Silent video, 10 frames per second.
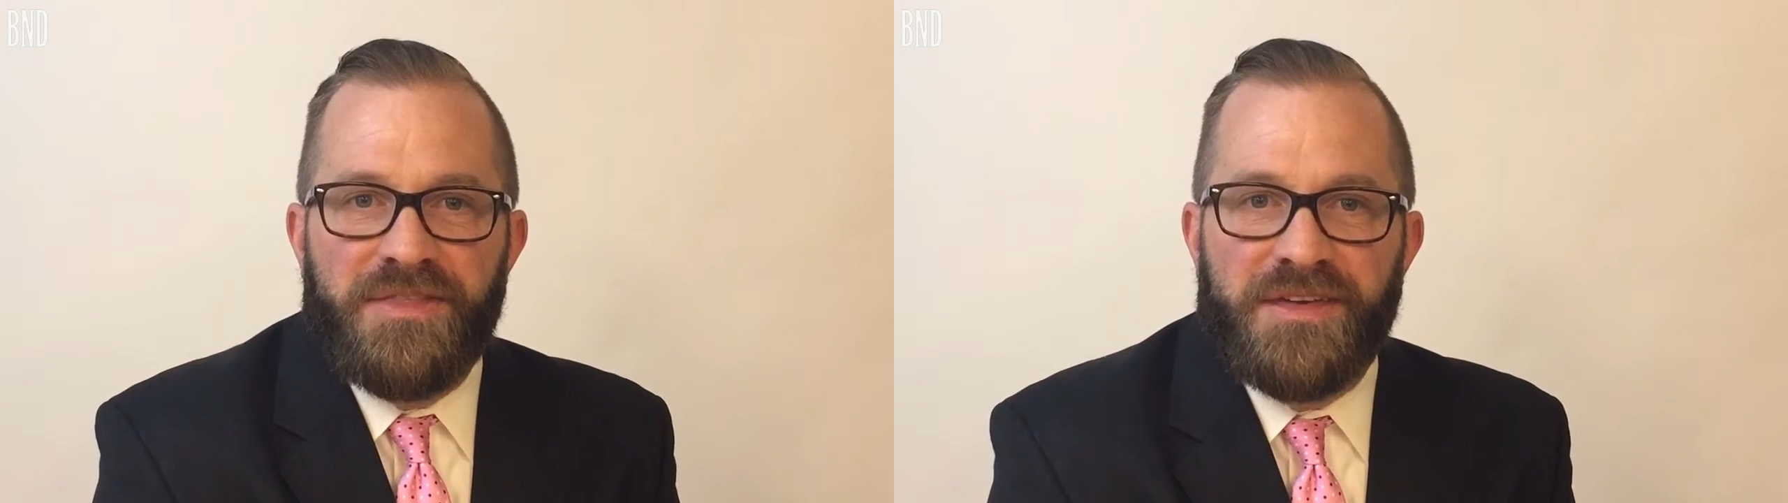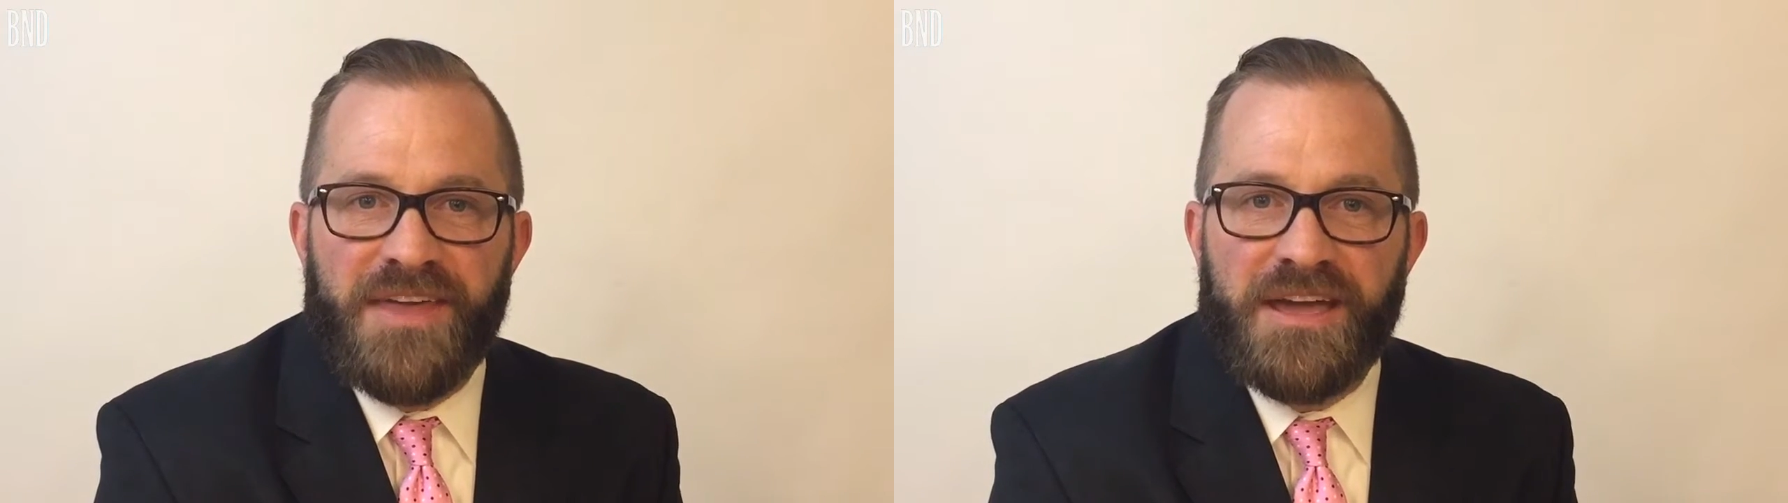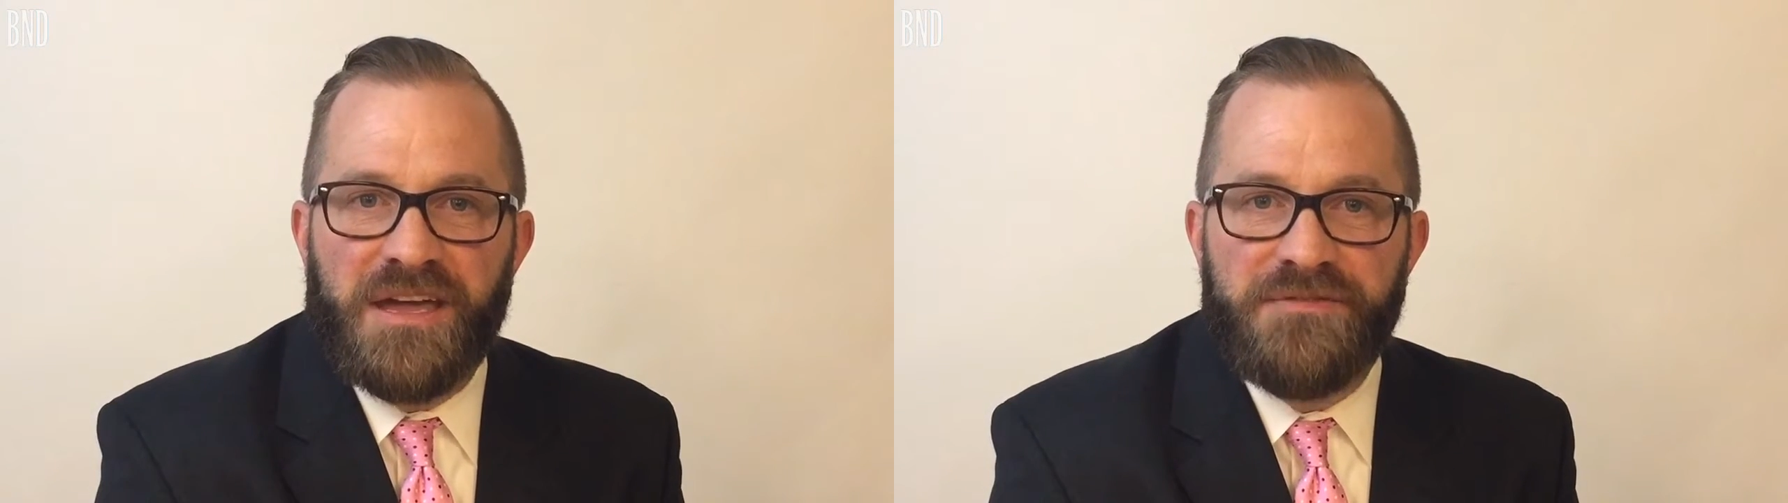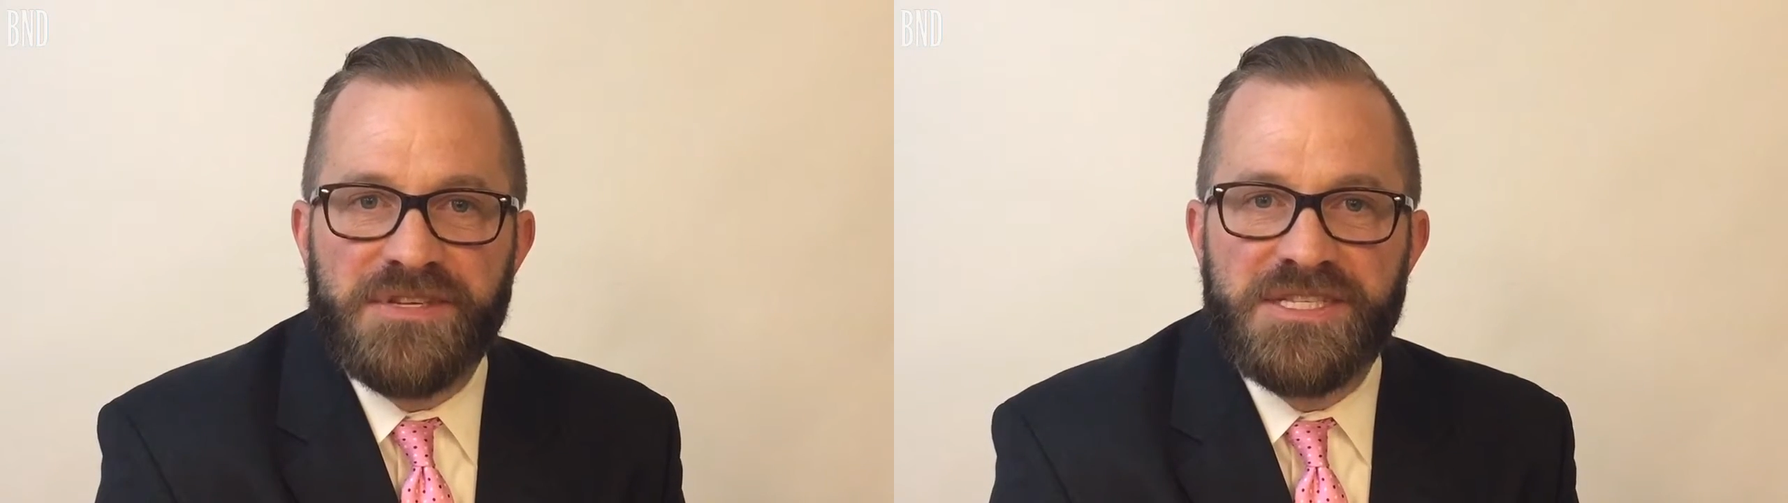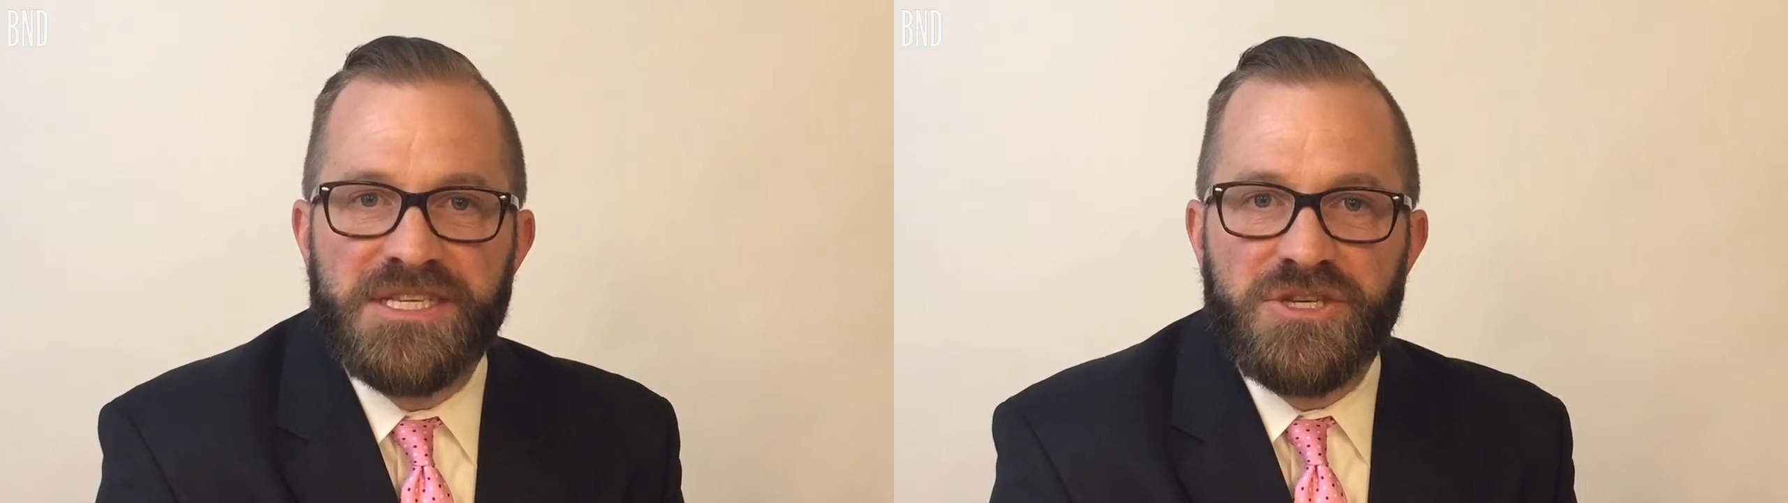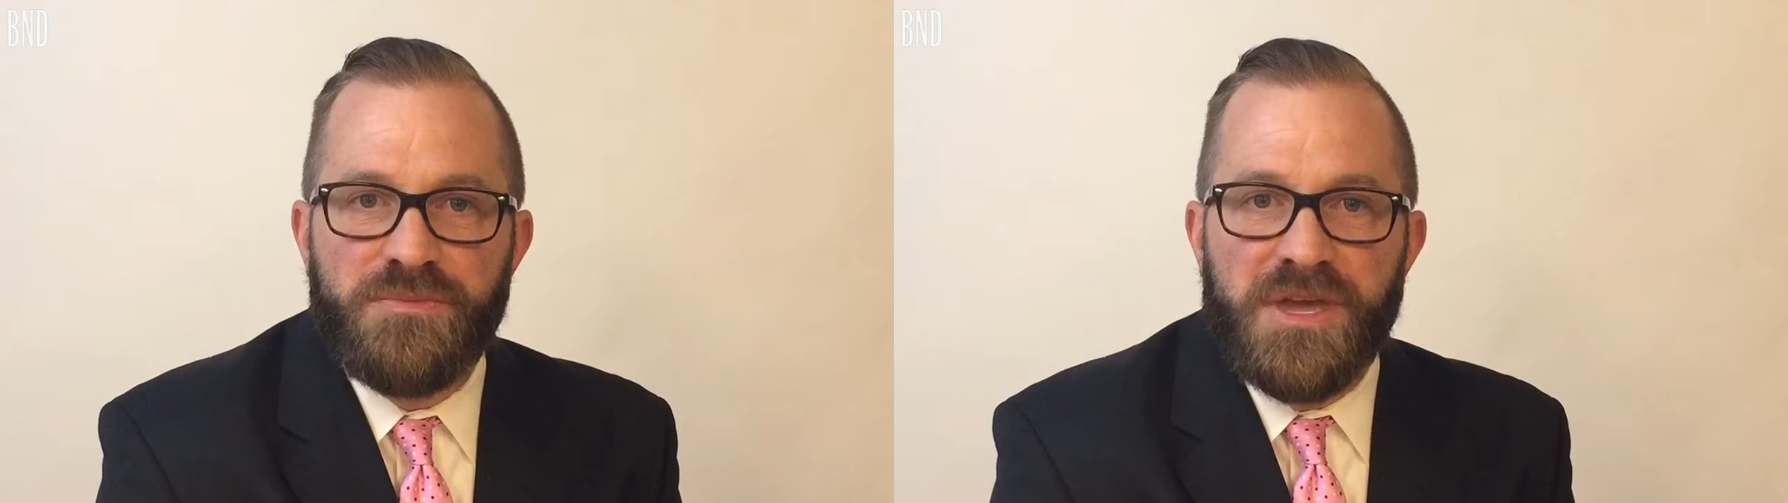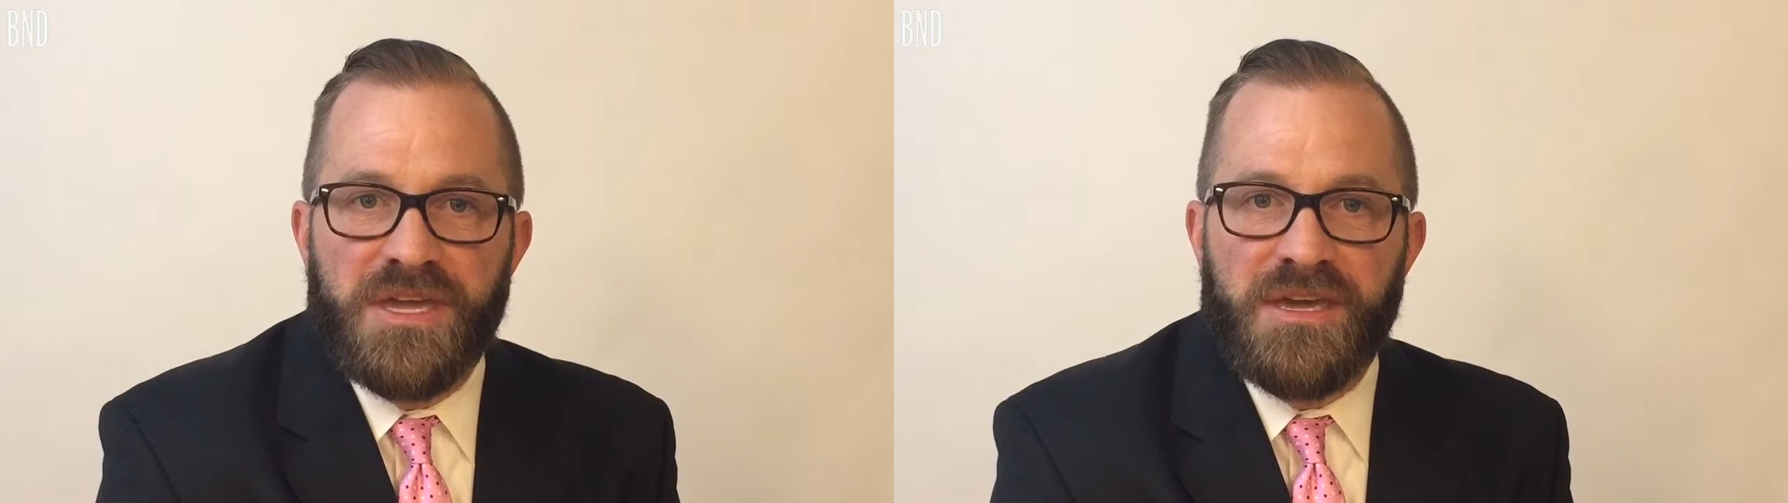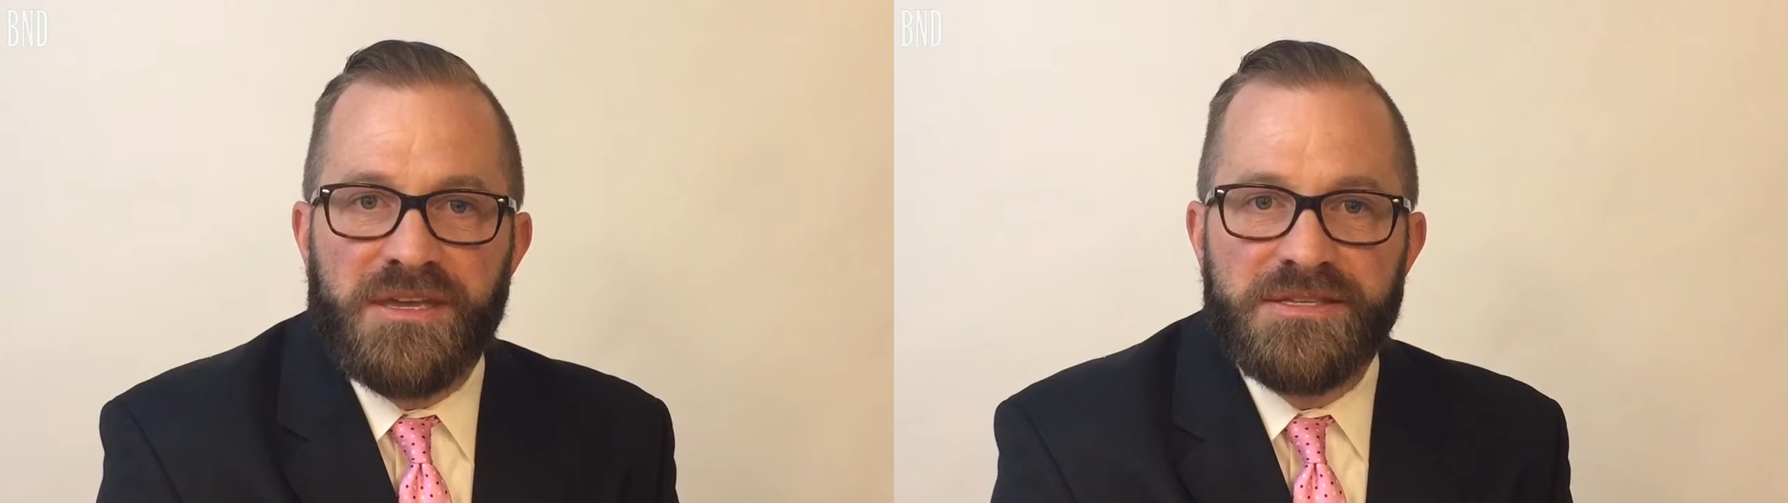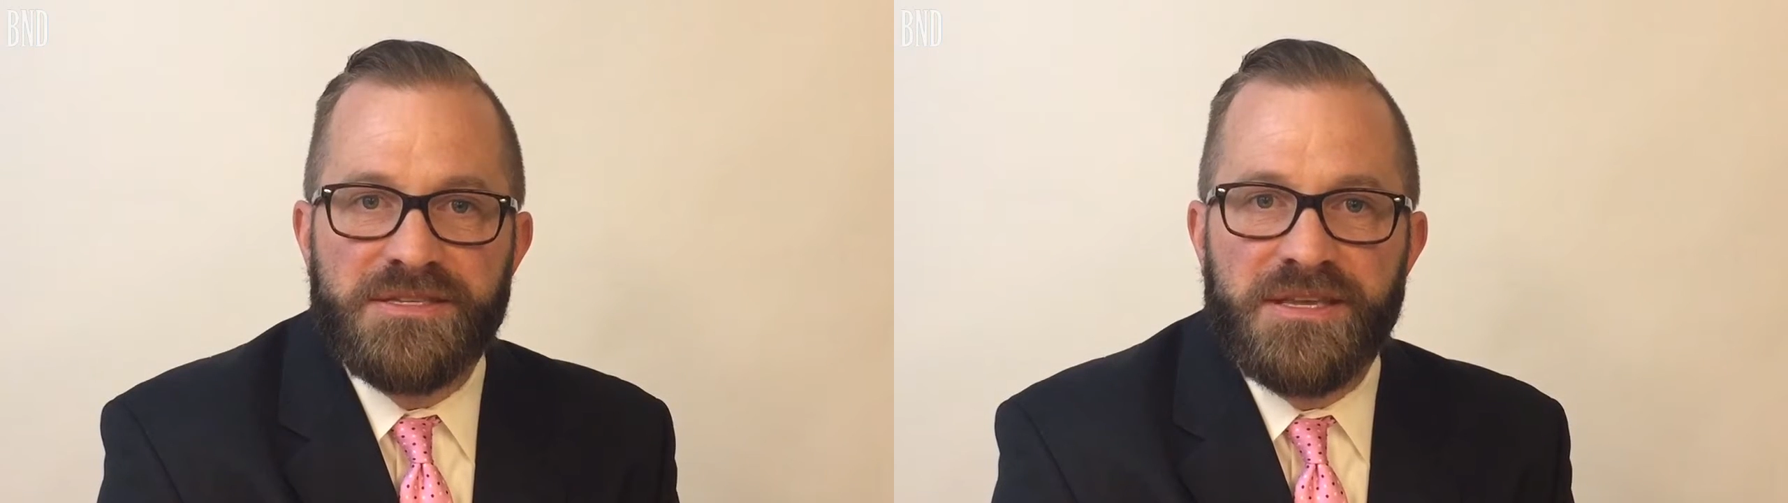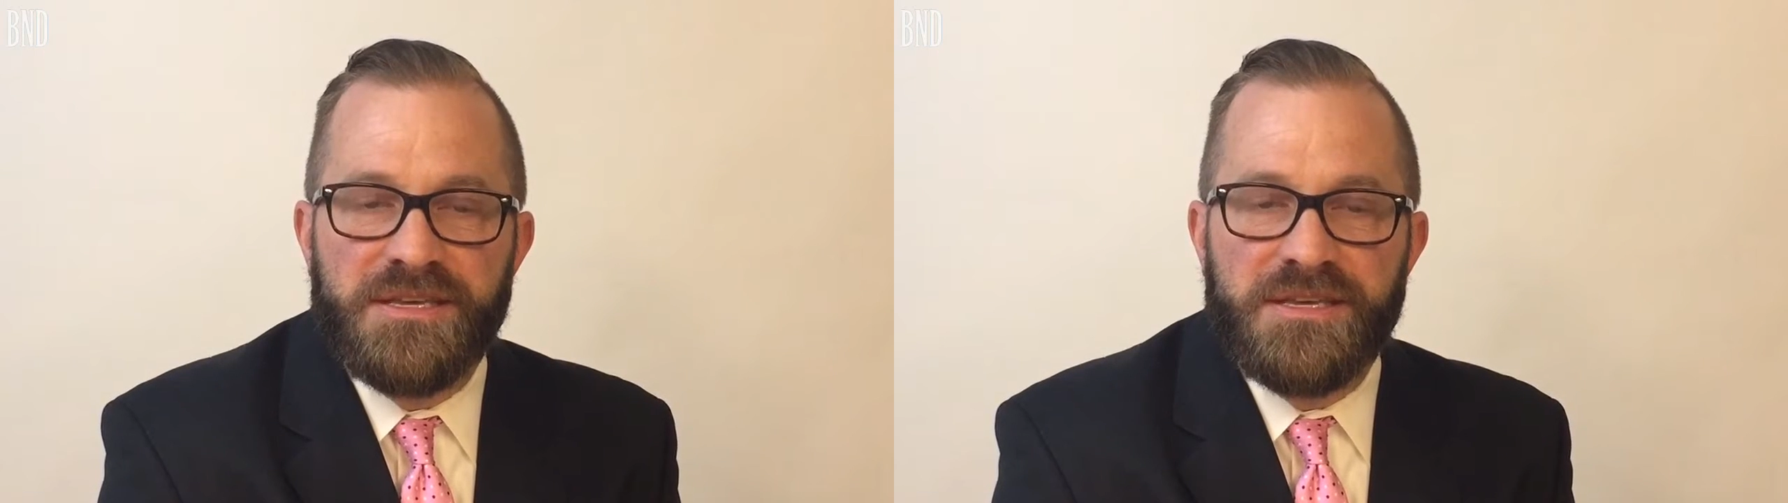I think that kind of decision making is